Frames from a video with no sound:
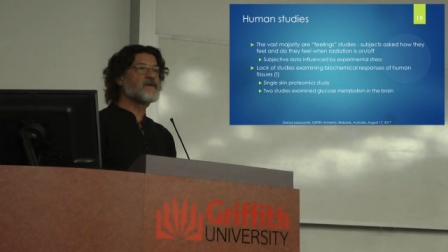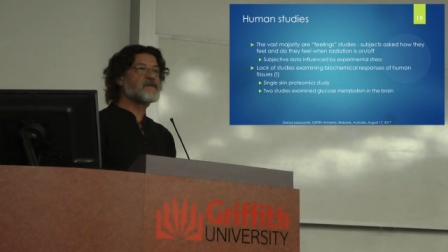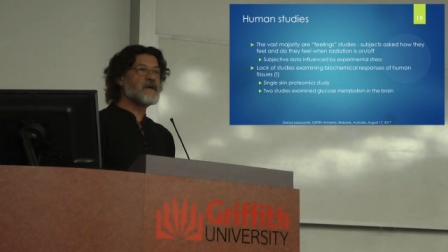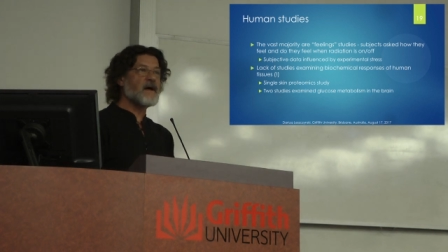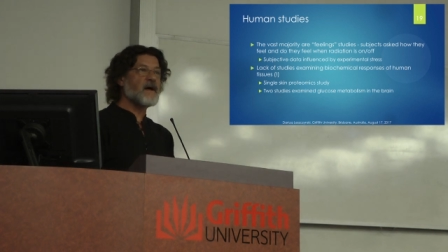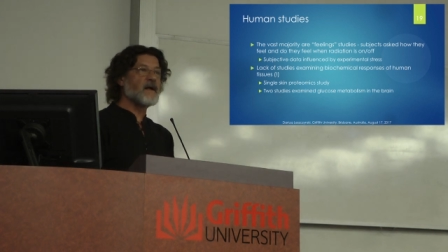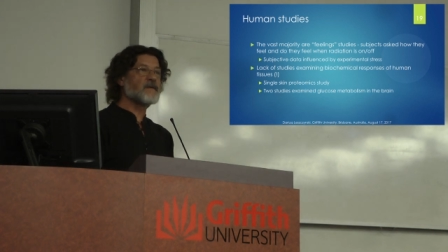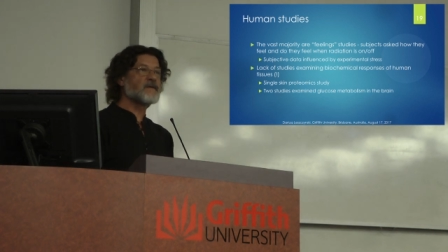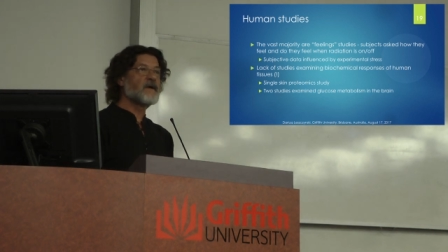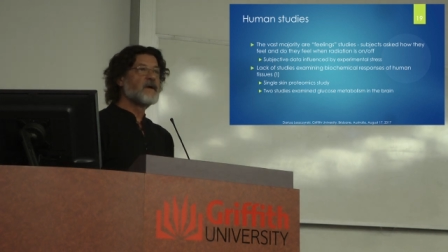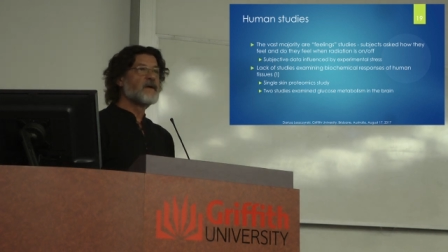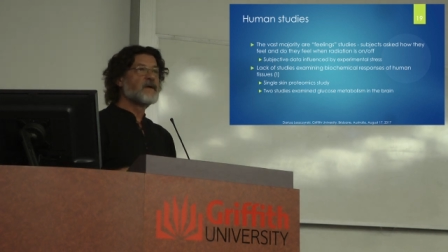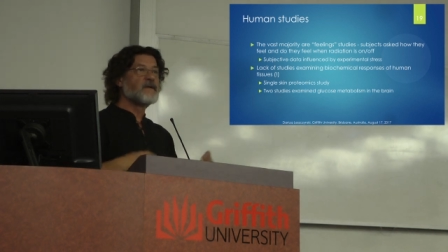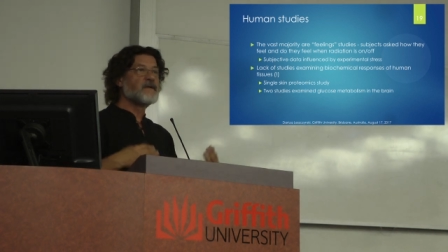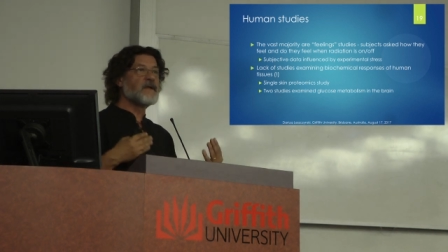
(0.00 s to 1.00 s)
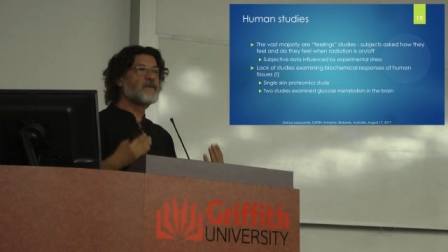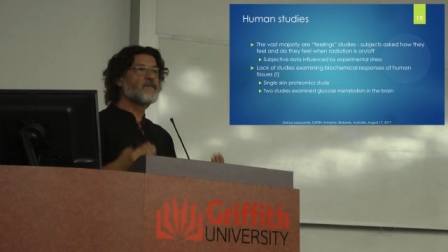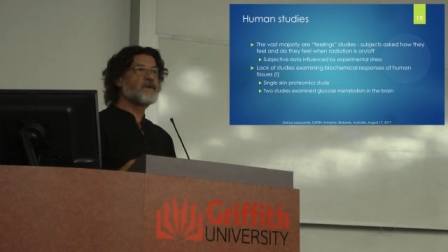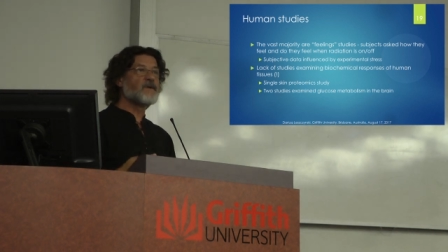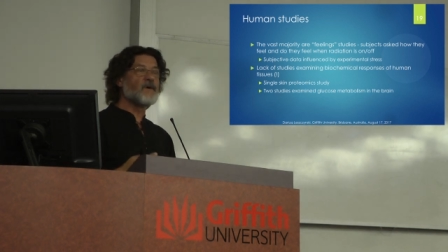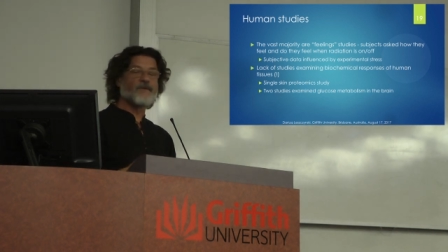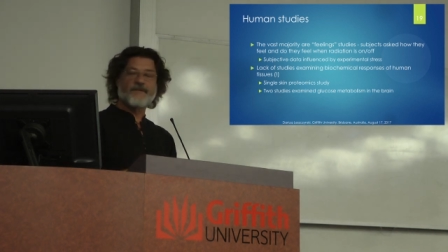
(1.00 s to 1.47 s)
results,
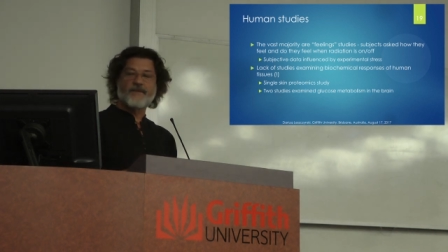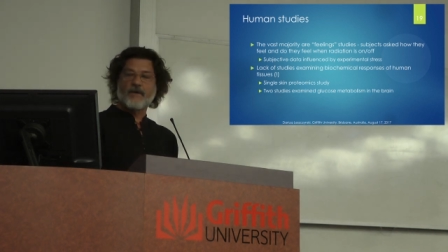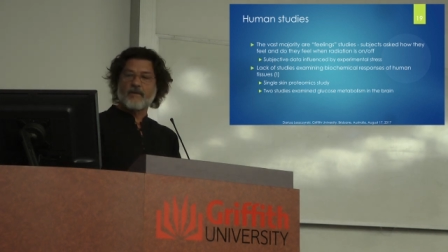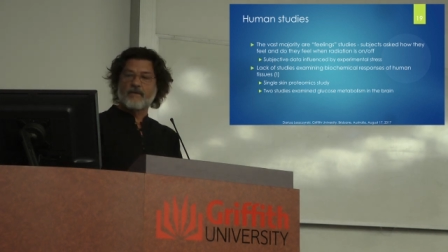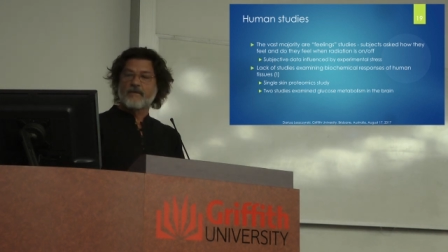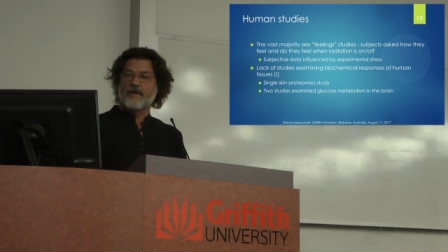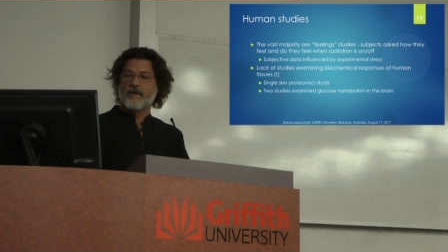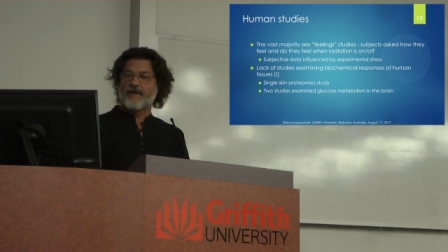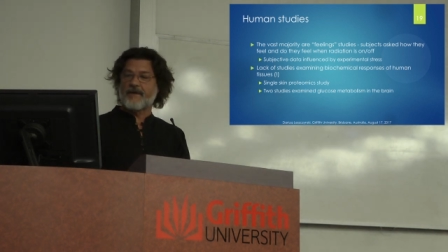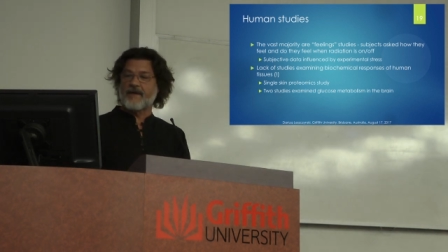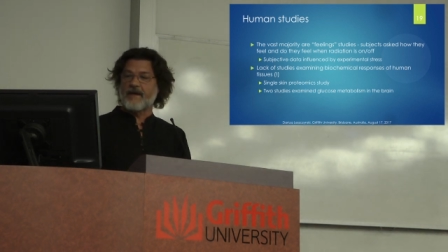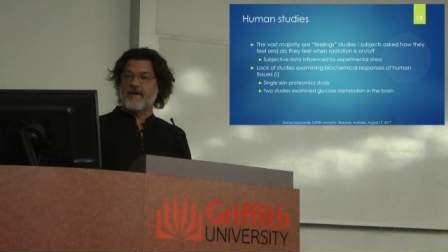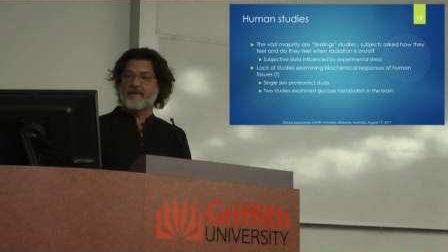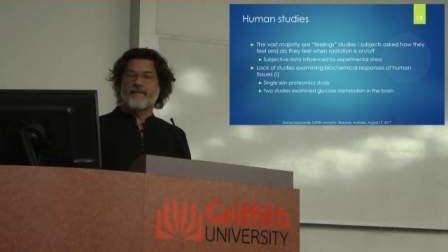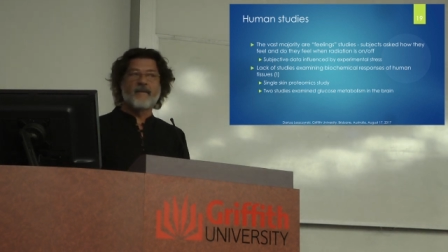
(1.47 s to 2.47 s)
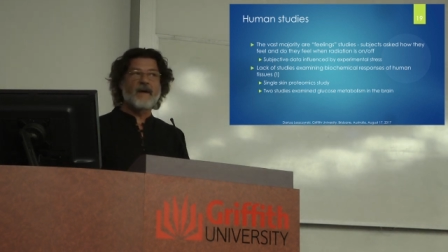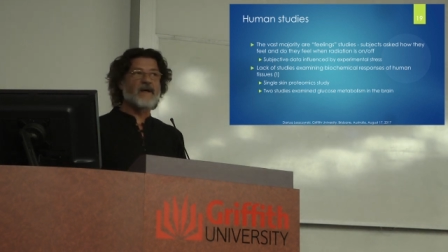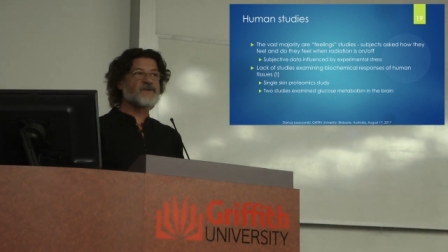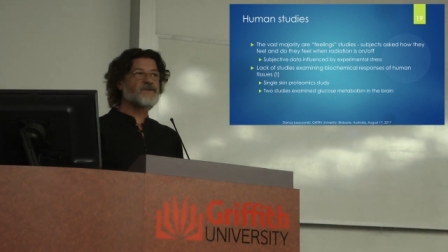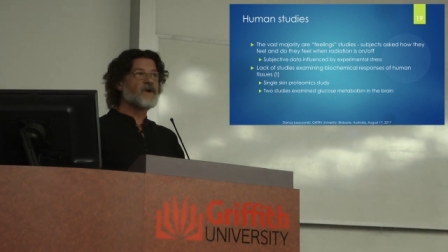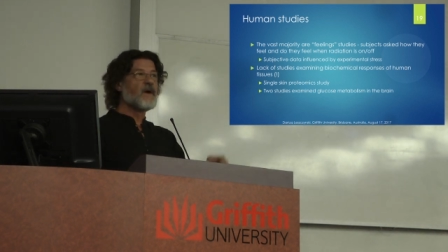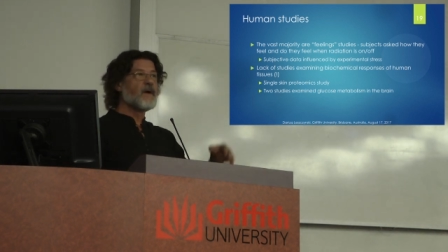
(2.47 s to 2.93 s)
then we don't know really
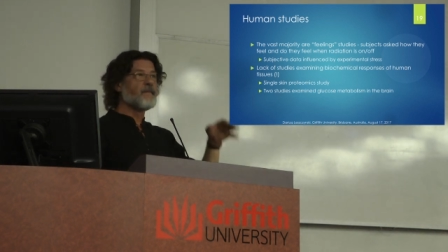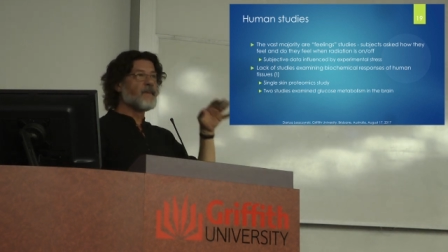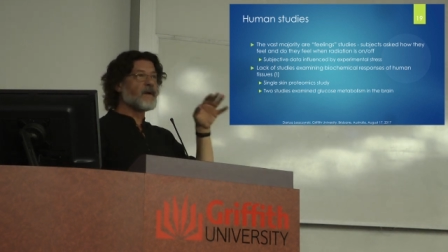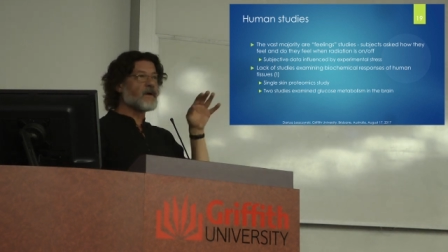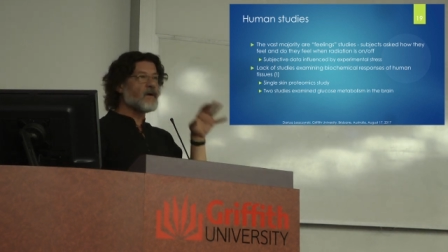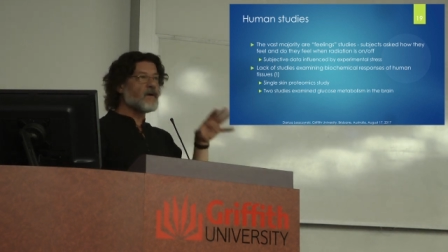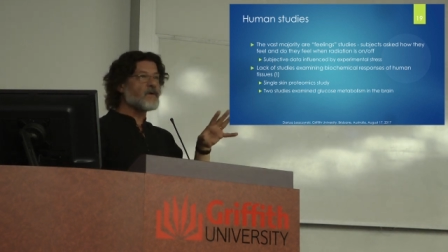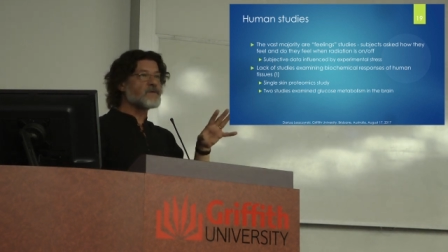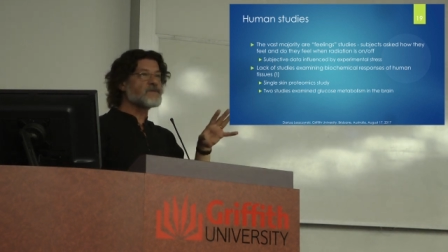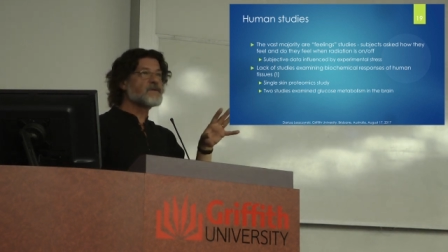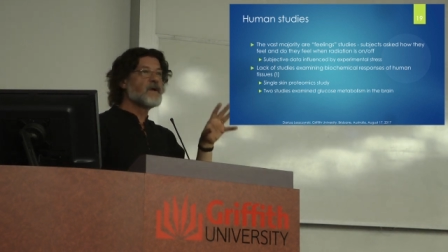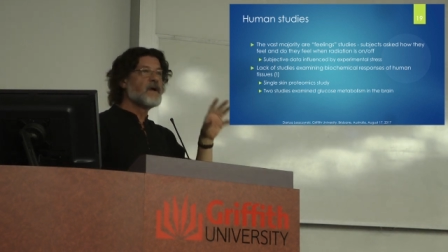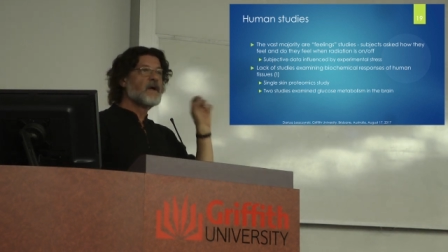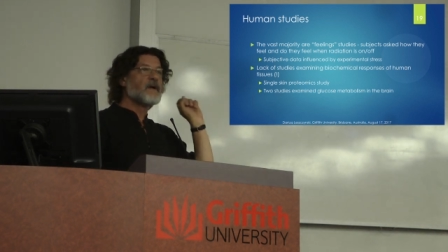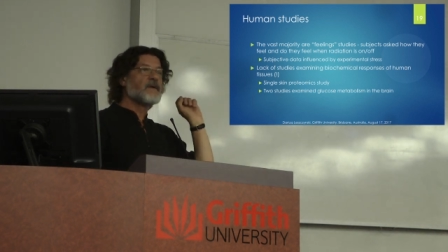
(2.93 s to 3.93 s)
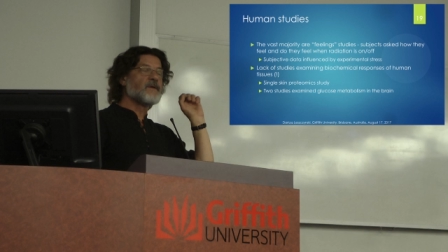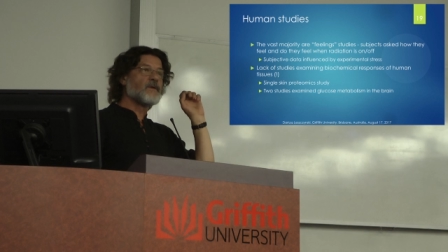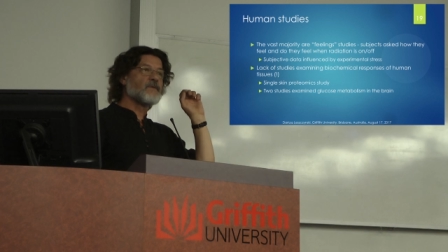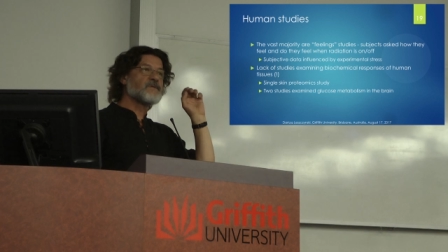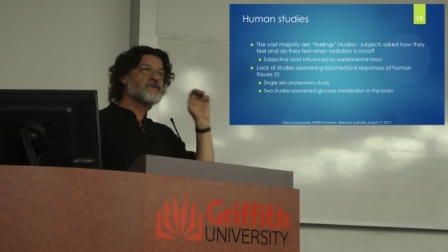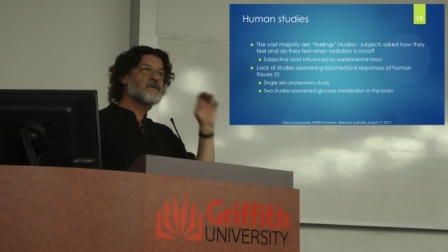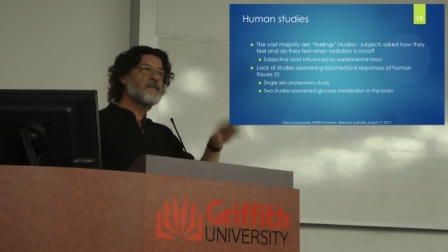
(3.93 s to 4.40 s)
much because
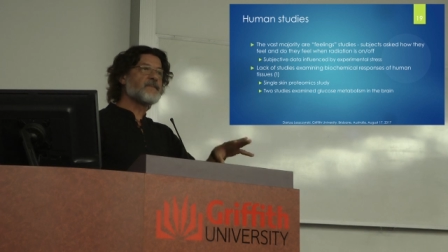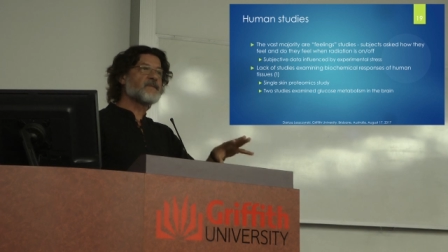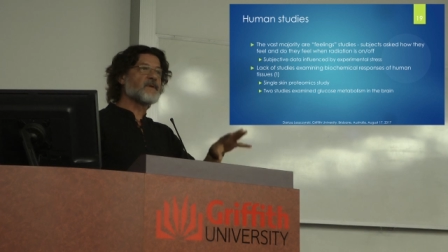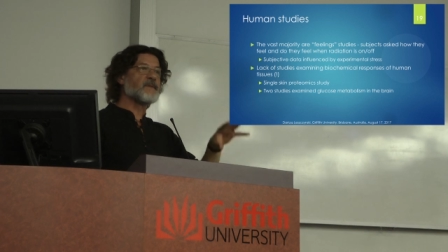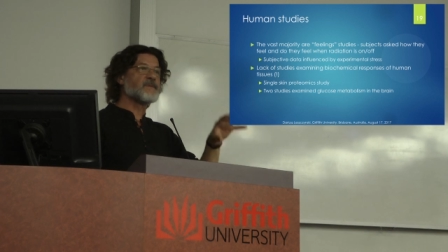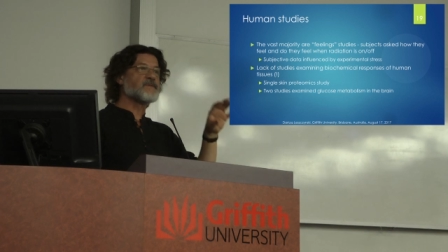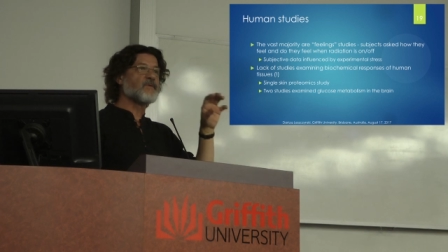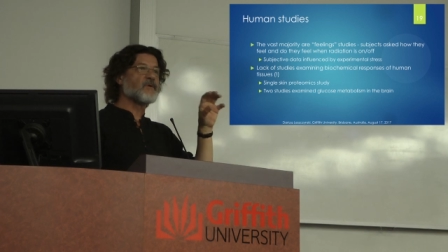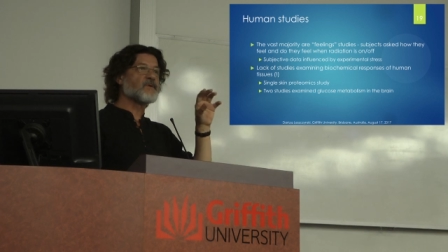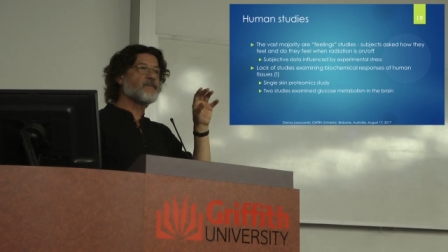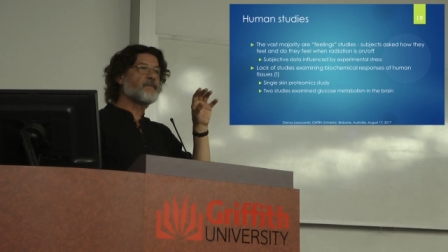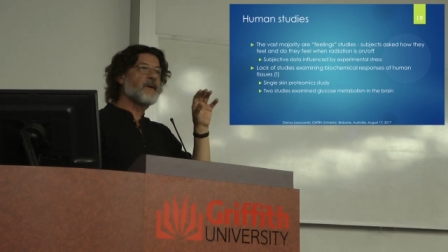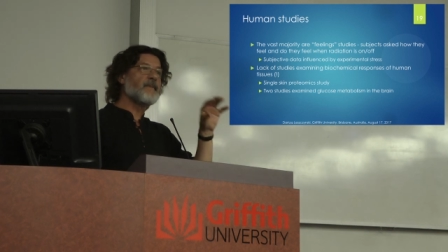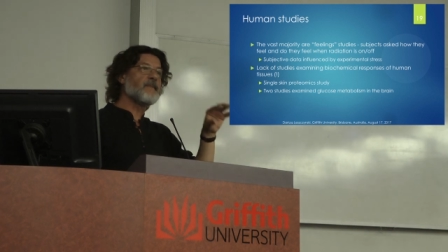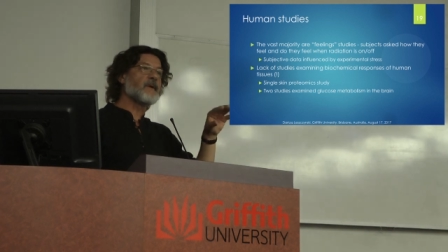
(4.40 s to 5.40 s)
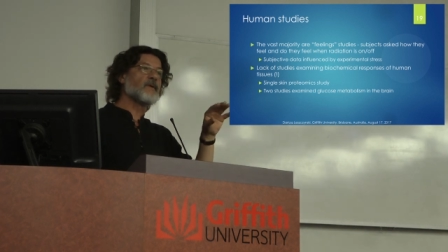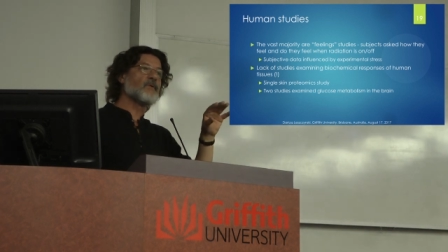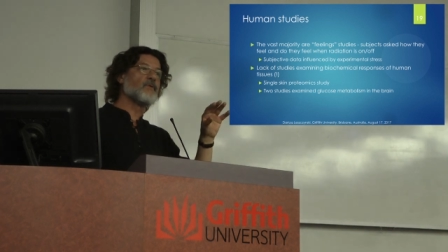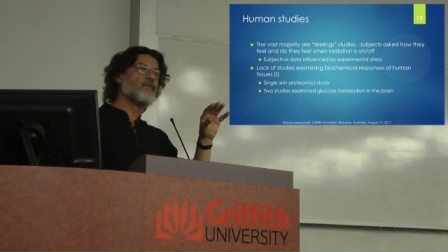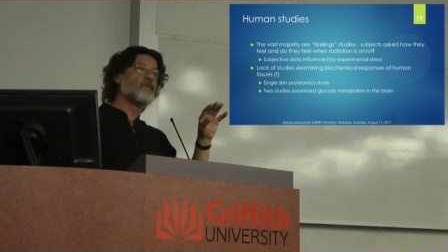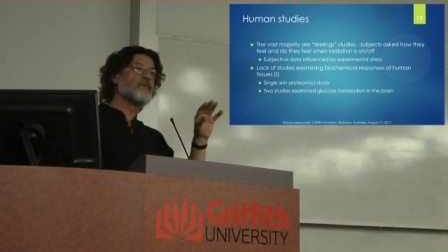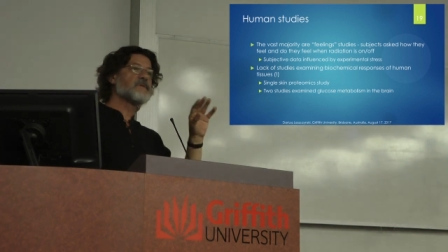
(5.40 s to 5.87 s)
those symptoms, what
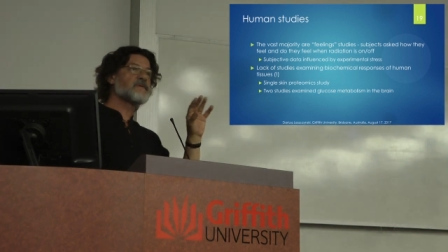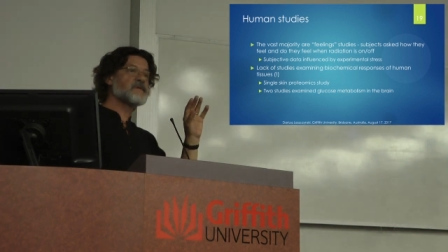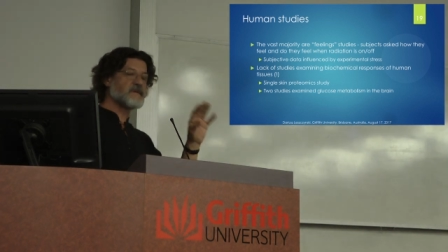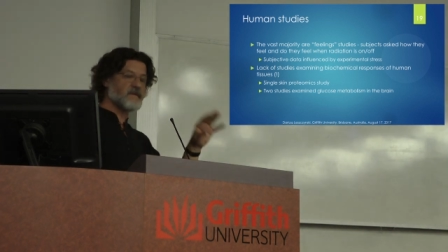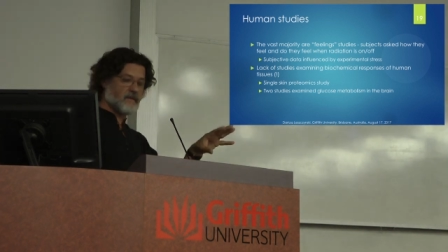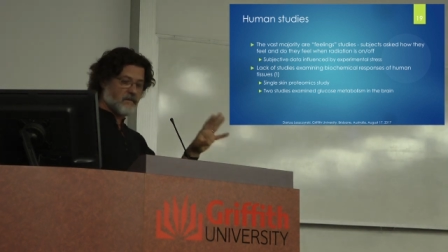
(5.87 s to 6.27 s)
people who